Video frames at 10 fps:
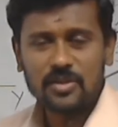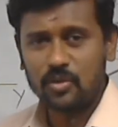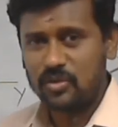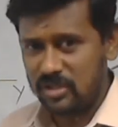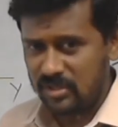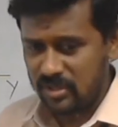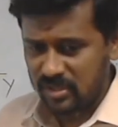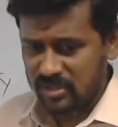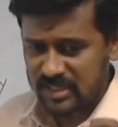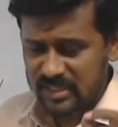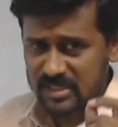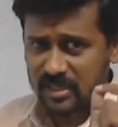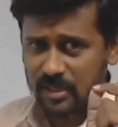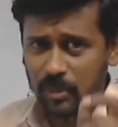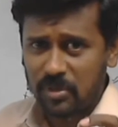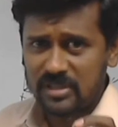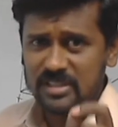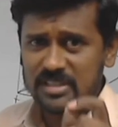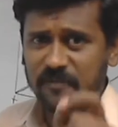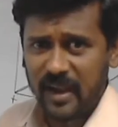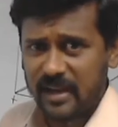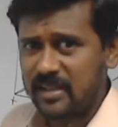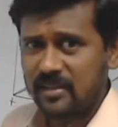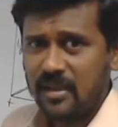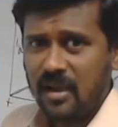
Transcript: So just remember this fact.